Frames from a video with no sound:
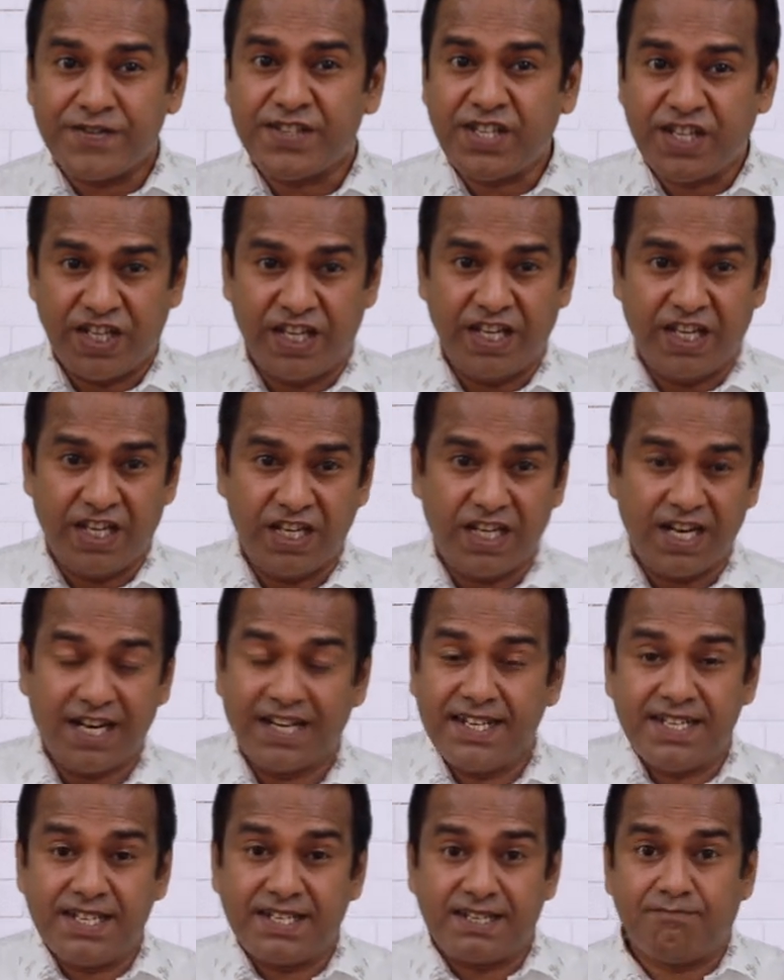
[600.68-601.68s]
have seen it
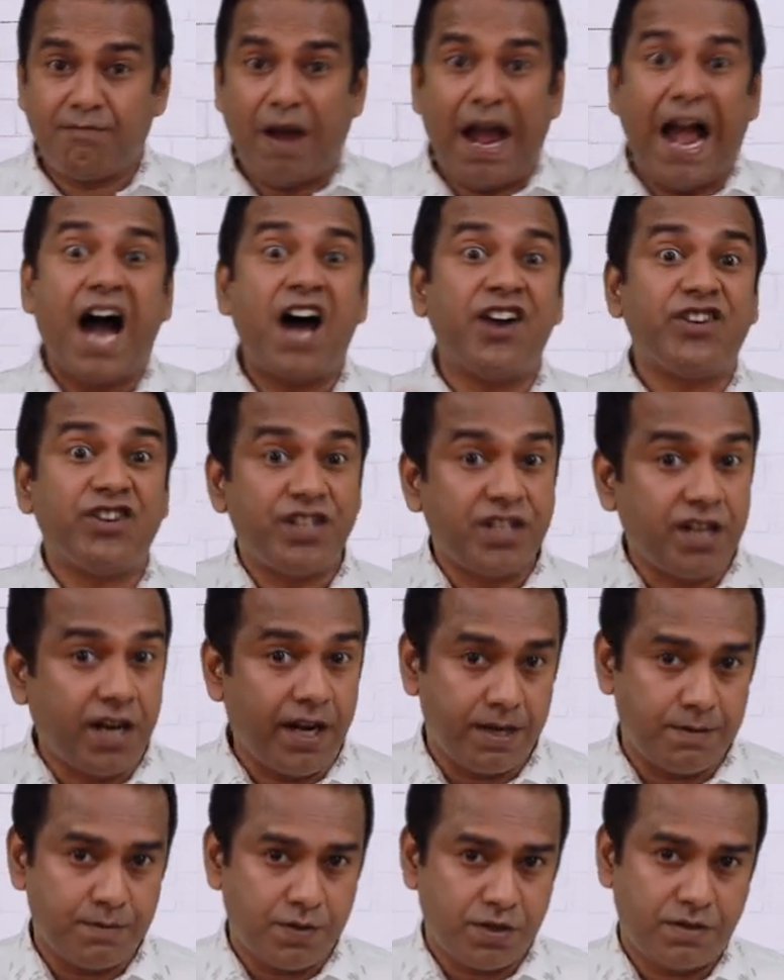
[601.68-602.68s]
at least 100
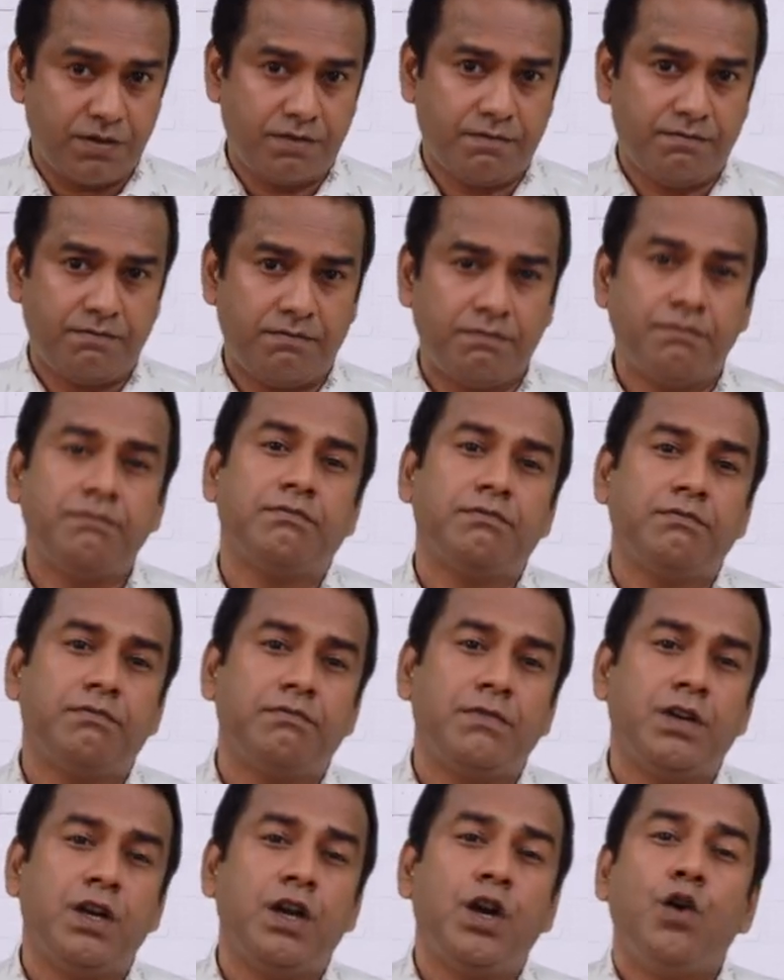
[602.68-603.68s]
times?
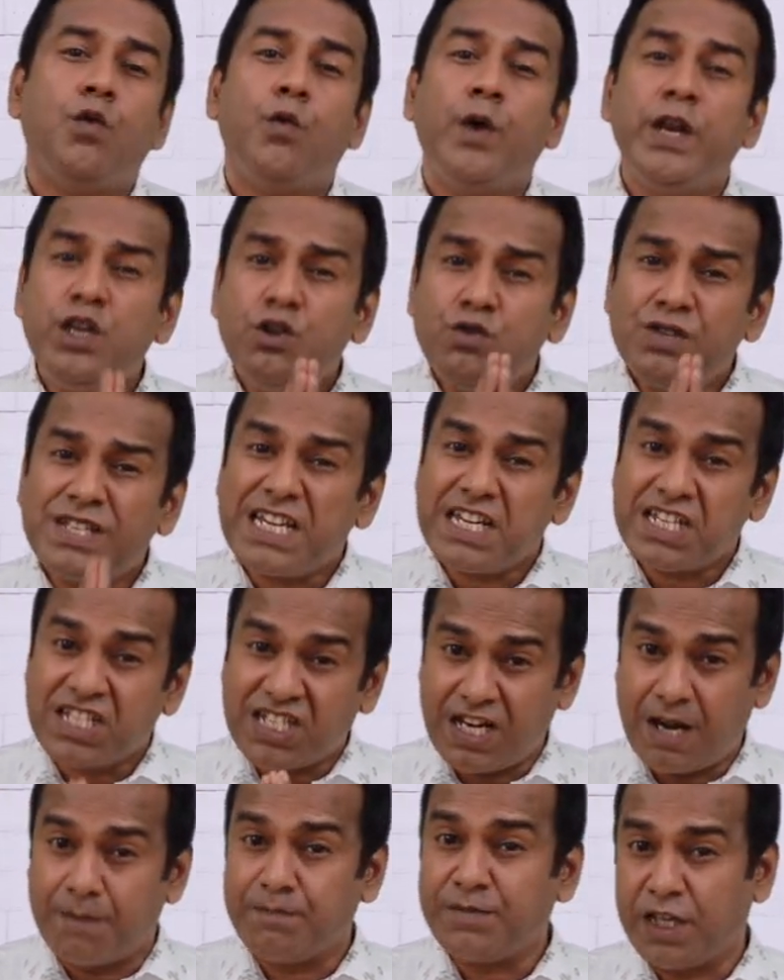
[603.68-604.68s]
When you say
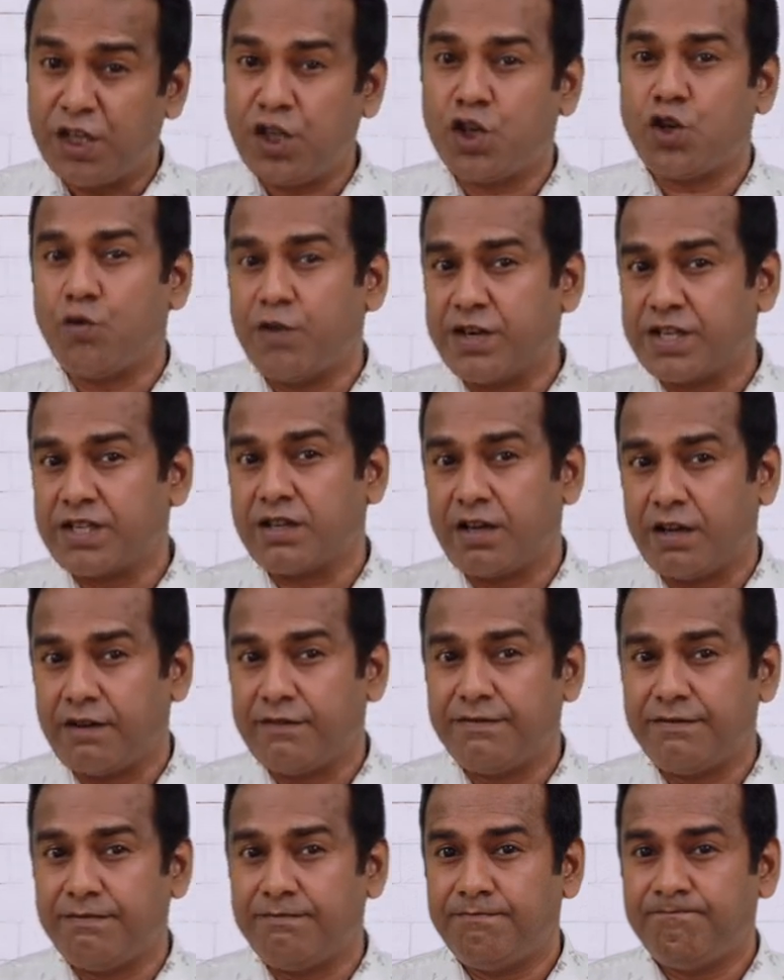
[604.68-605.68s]
something to
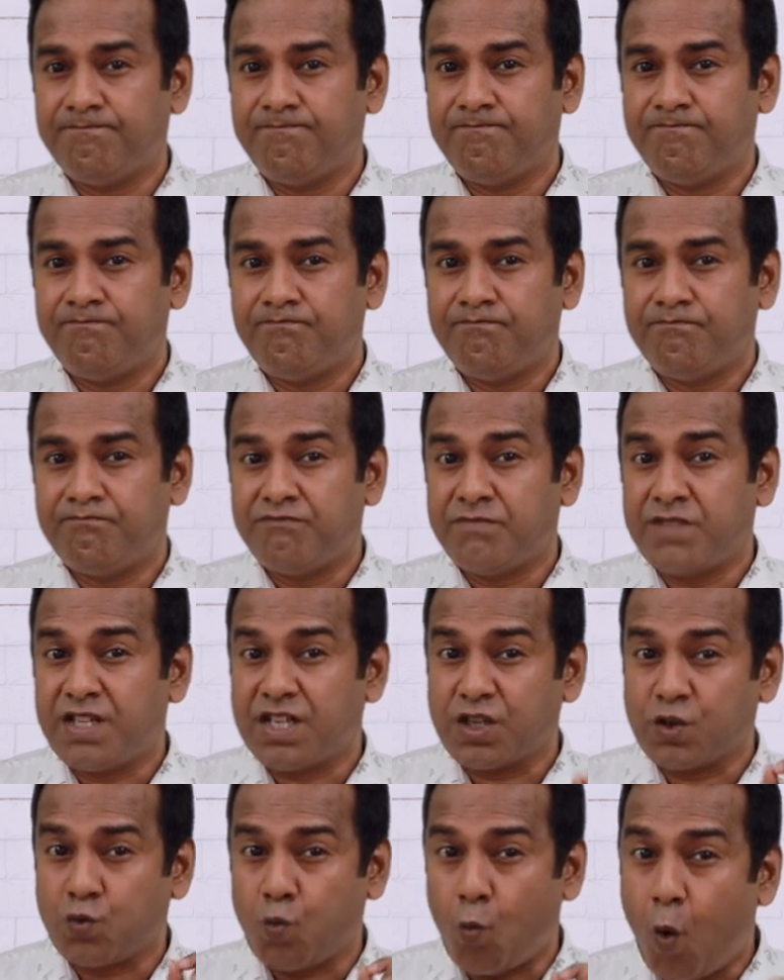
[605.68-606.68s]
yourself,
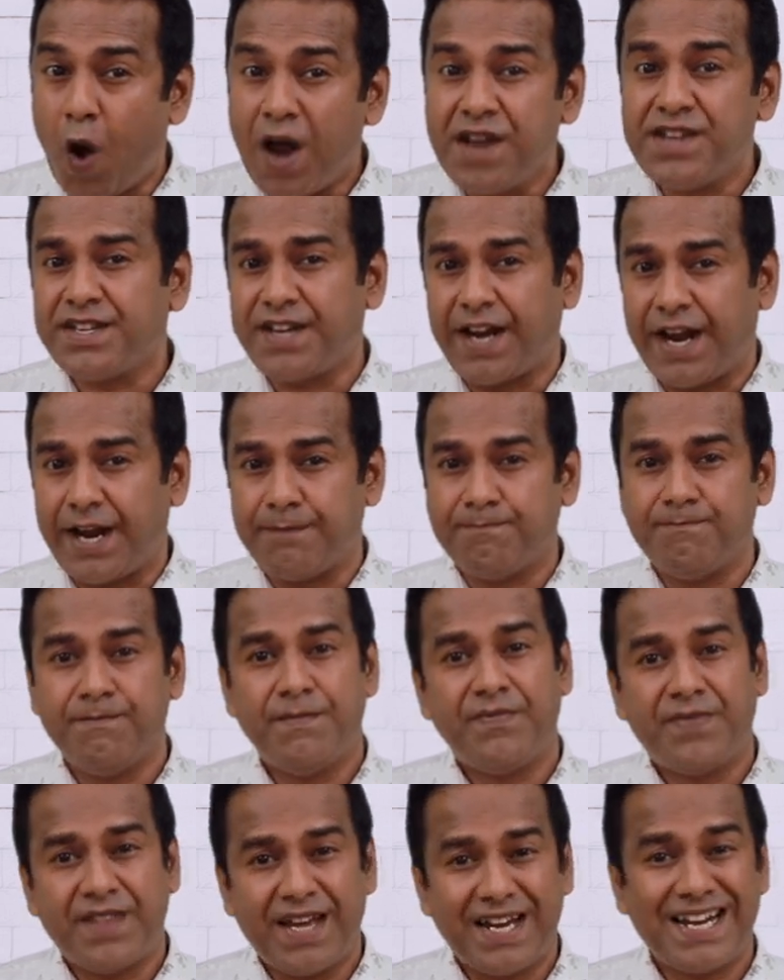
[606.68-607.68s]
just one time,
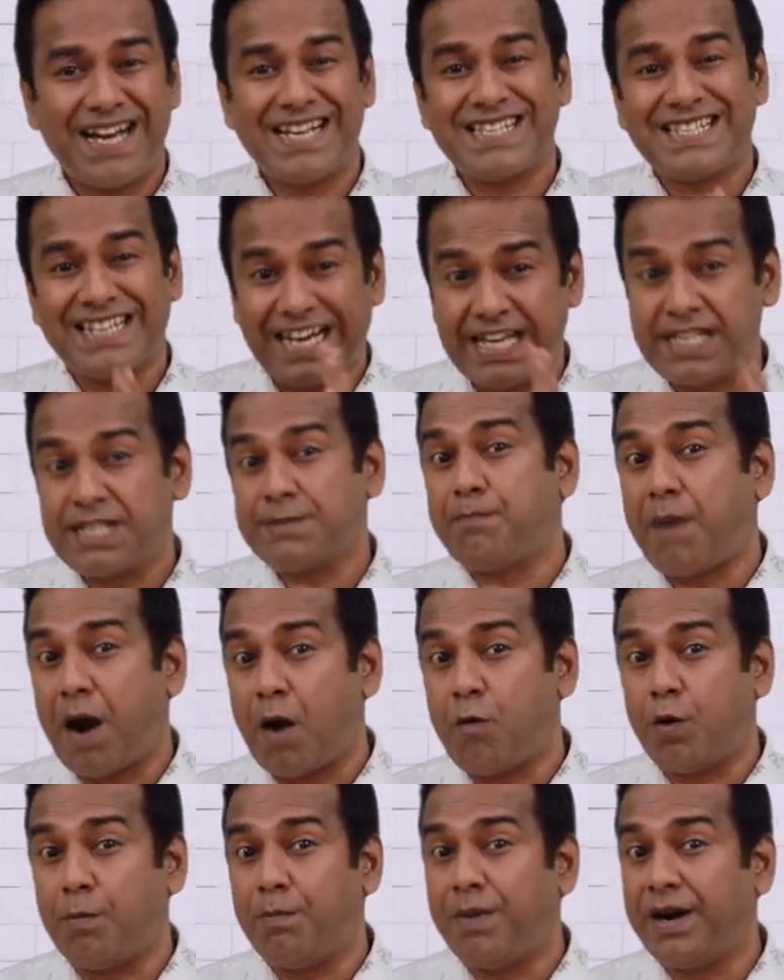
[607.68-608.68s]
that has less
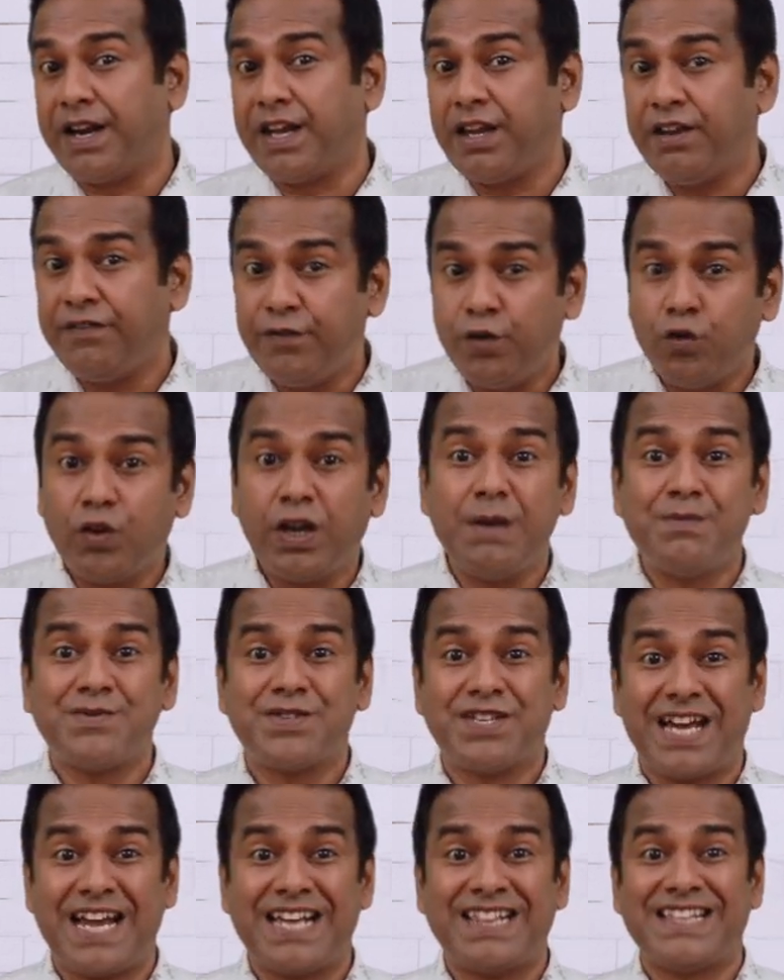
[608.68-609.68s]
power. But if you keep
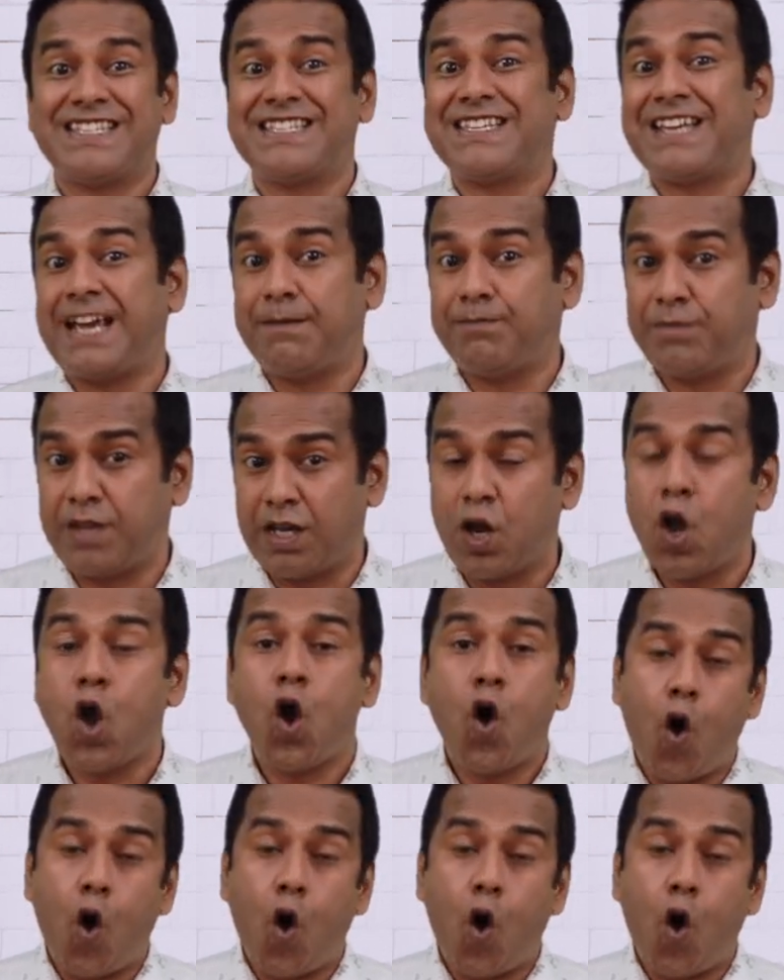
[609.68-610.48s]
saying the same thing